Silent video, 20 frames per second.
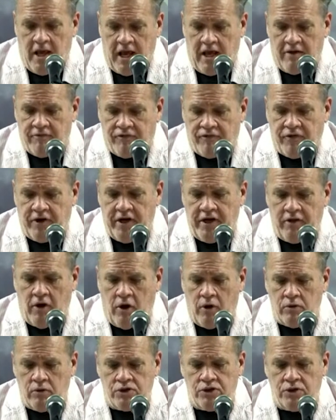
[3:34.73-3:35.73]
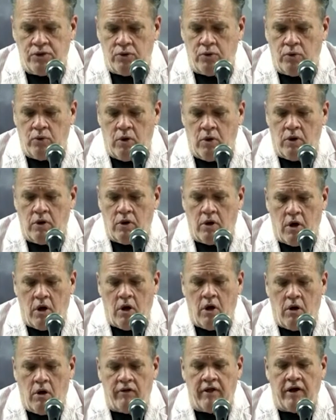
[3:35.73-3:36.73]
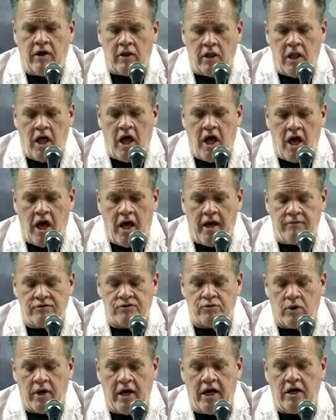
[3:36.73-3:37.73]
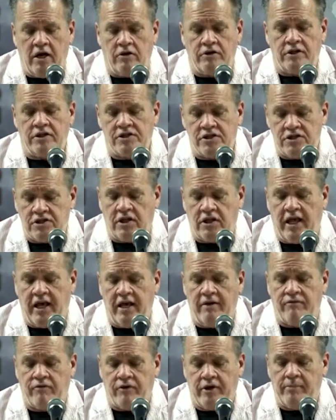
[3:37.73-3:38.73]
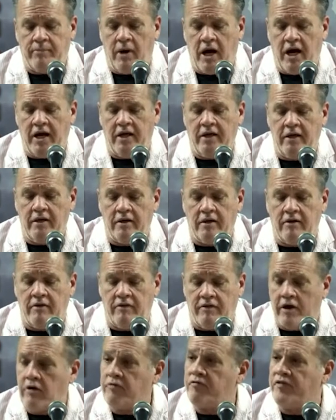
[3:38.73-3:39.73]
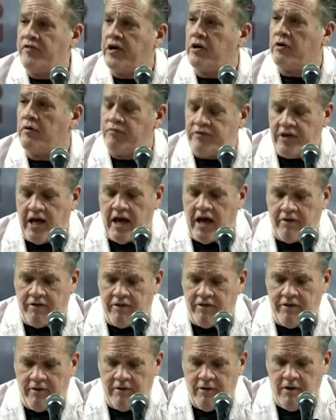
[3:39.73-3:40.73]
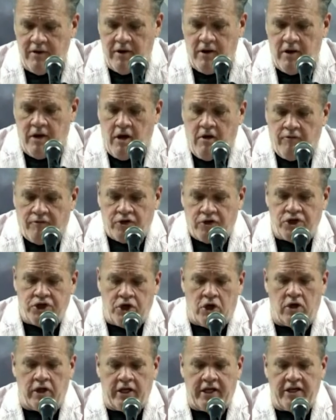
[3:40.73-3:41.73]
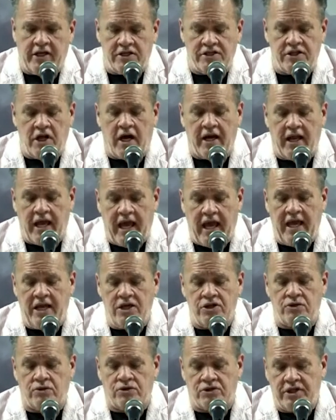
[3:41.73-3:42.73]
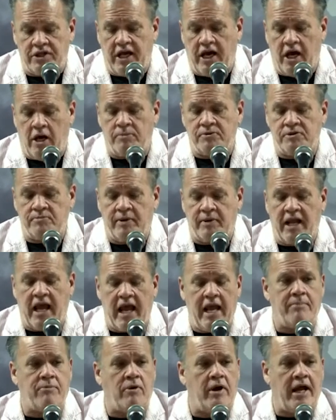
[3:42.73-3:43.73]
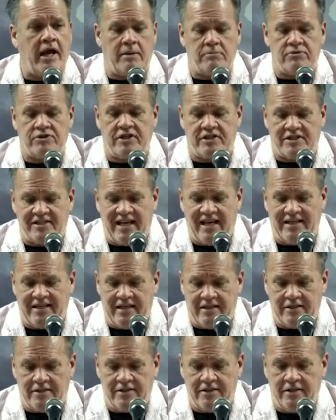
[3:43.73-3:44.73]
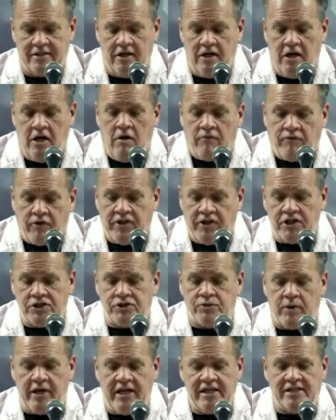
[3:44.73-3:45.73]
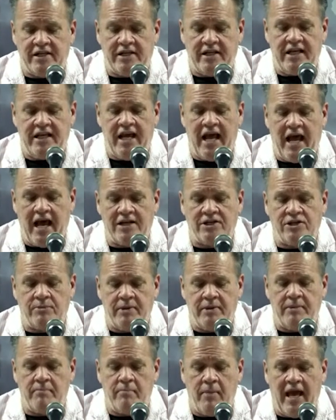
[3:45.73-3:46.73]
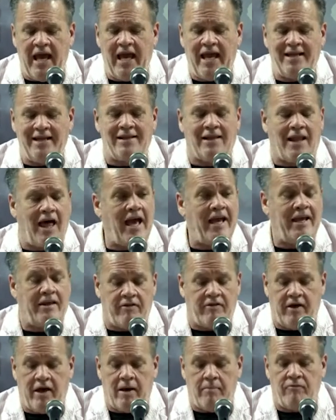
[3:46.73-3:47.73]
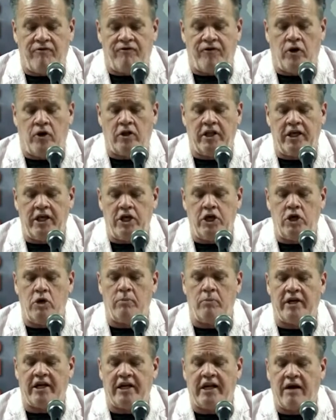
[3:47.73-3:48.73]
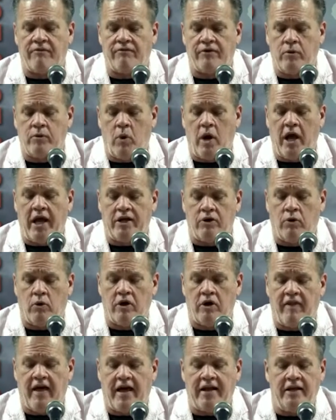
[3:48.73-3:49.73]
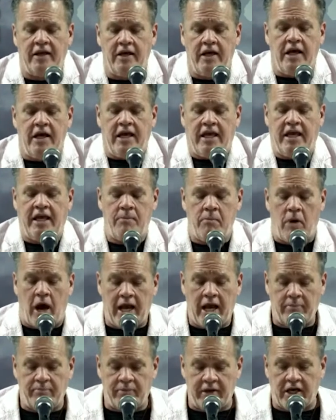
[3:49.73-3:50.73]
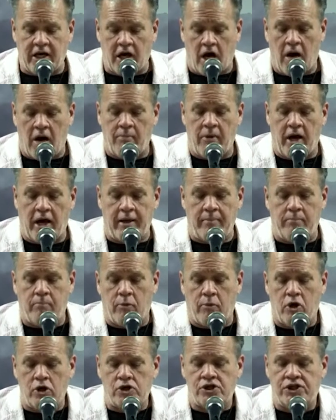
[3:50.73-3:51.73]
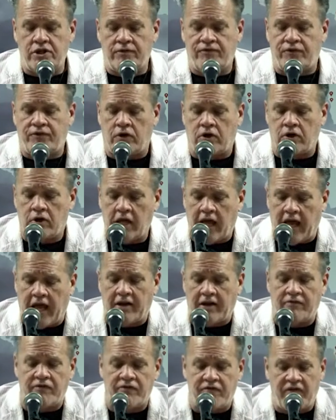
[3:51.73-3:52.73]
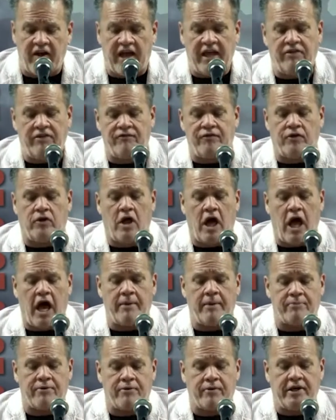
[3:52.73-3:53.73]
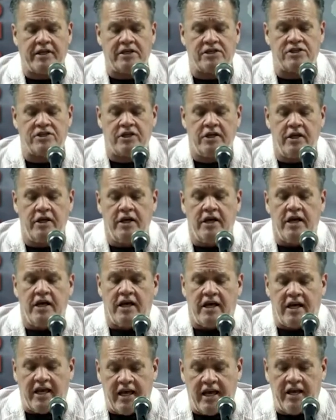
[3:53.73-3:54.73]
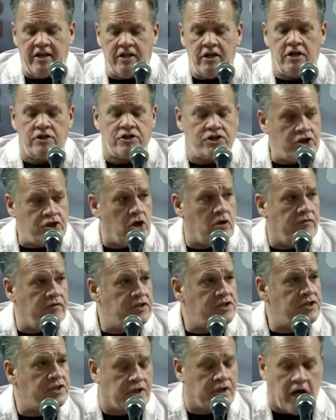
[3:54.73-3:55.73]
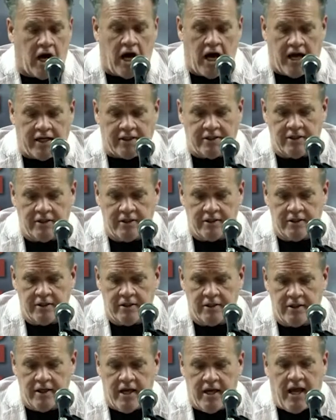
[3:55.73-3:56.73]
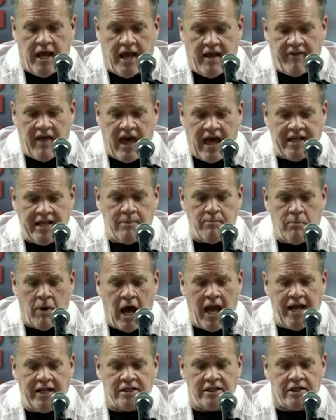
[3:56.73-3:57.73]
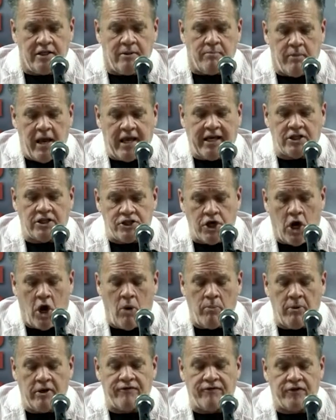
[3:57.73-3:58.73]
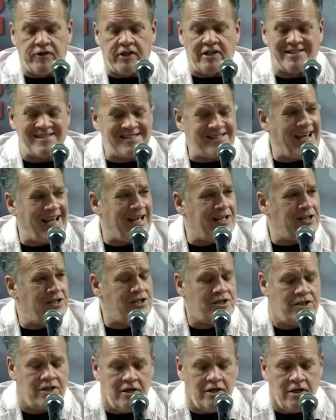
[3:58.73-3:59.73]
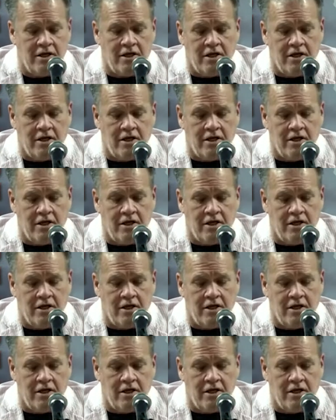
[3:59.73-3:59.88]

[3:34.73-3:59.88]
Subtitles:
And free those who all their lives were held in slavery by their fear of death. For surely it is not angels he helps, but Abraham's descendants. For this reason, he had to be made like them, fully human in every way, in order that he might become a merciful and faithful high priest in service to God, and that he might make atonement for the sins